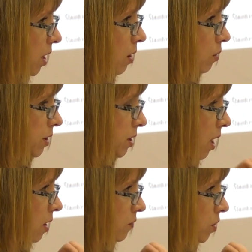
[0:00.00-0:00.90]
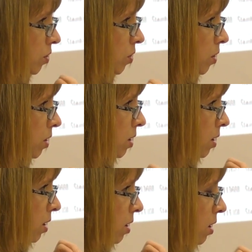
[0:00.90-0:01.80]
yellow, it's kind of a
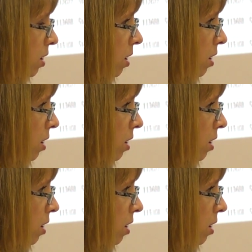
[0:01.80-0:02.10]
good